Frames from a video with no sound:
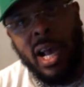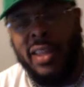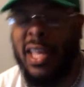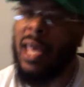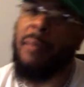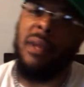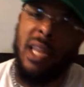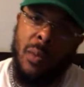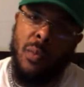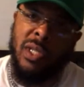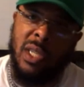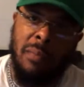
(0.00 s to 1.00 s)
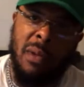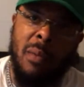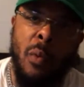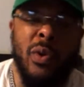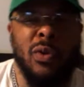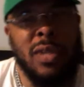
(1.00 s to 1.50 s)
I think Eminem was up there.
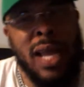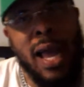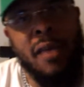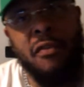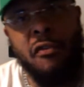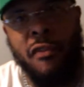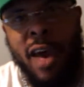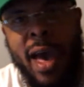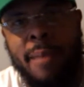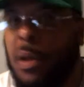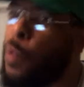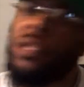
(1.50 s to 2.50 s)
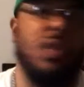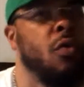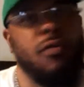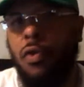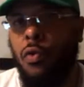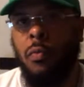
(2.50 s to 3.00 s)
But when it was time for Fab, it wasn't no
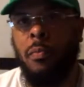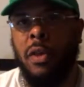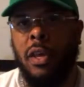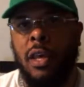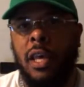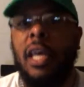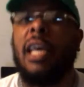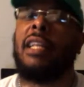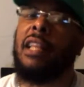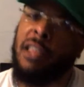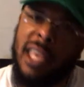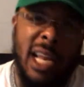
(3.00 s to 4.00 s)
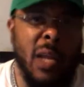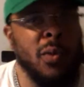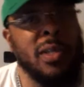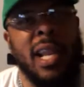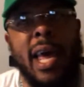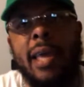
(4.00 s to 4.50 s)
room. And then Gillie
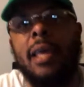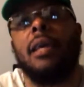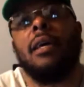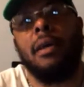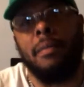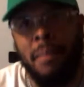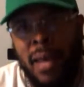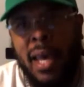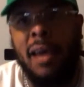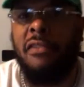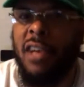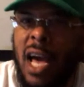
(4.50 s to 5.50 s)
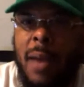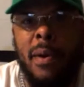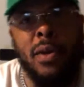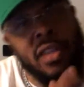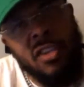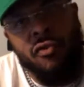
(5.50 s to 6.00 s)
was like, man, I forgot
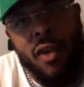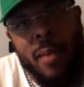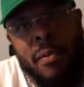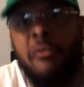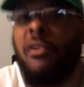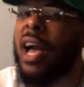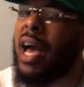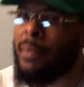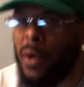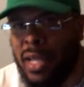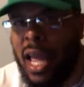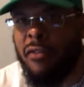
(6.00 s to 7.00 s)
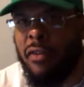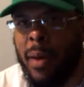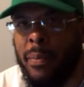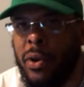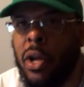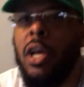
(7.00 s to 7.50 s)
about this rapper, forgot about that
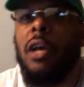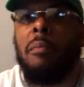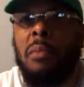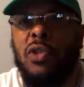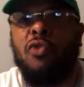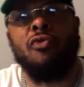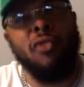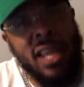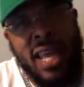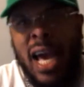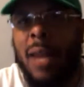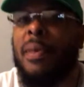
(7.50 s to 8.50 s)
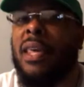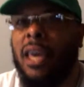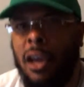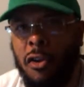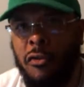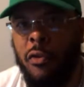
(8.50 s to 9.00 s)
rapper. But you really got to be
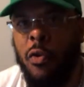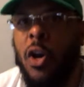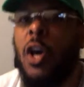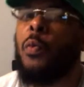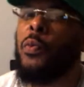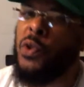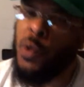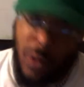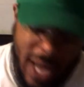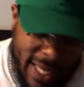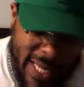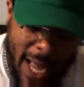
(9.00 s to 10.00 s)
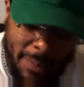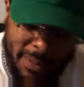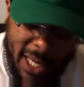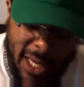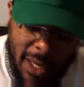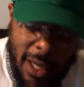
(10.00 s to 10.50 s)
careful when you're doing that top
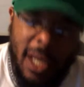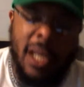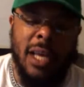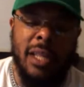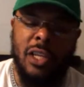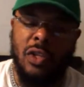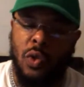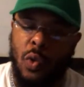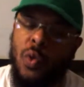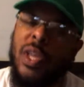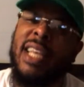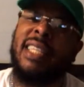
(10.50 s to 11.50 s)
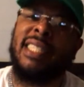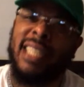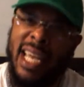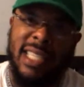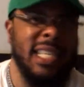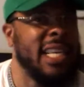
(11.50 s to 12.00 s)
10 because it do get
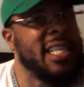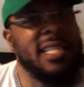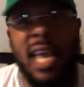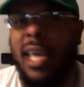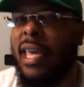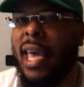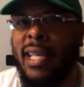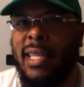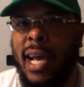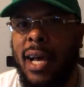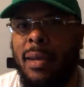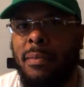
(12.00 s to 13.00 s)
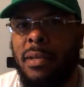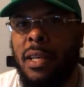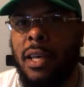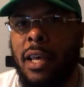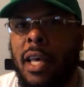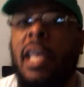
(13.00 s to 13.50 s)
sketchy and shaky at times.
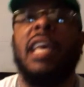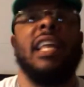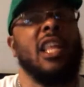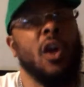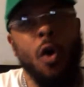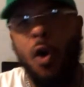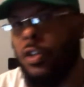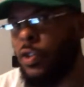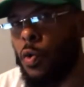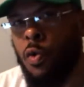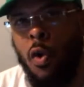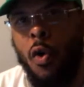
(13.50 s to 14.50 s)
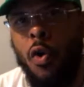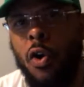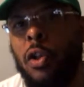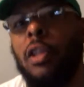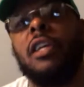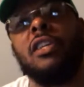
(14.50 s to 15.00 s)
And he also
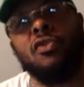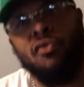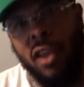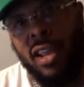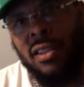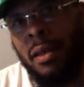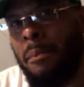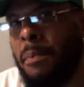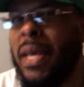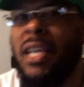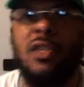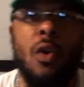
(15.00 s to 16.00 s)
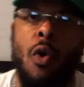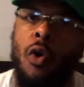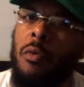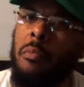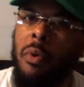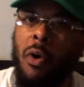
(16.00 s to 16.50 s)
called Drake the biggest
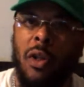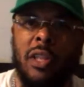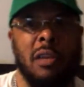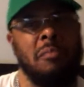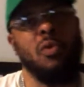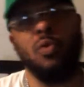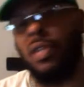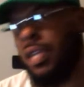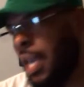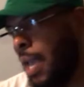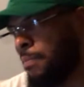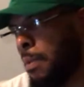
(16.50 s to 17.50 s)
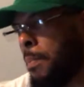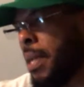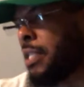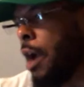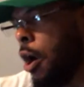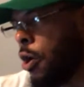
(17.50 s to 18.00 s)
cornball in the music game, the
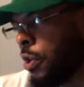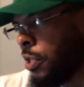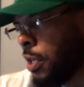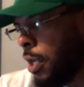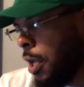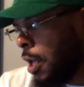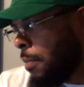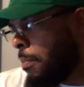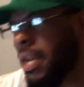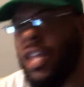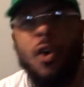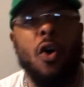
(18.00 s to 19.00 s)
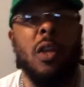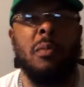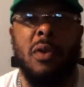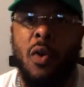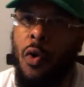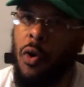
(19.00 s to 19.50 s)
biggest artist, but he called
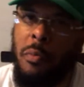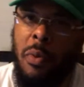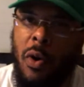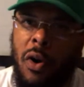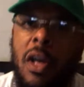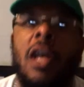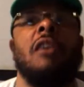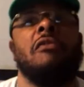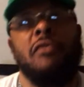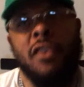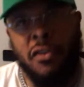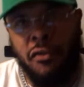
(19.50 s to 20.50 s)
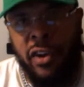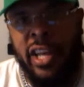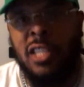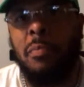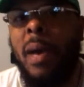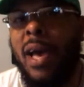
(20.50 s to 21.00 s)
him a cornball. Funk
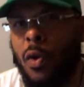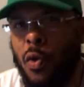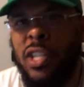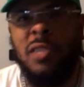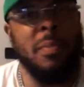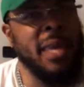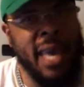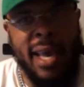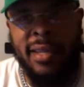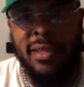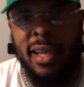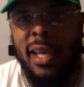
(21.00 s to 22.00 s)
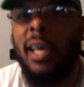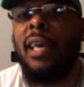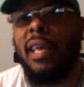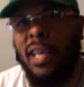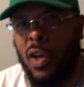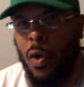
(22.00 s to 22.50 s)
Flex back on his BS.
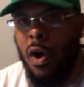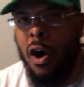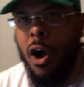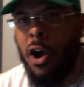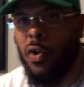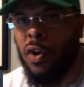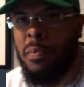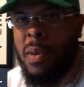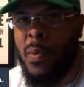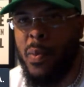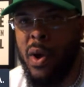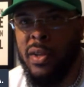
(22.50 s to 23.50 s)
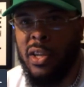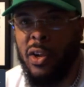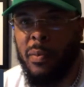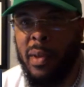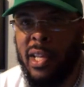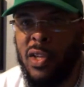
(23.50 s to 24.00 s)
He going hard on the people out there, man.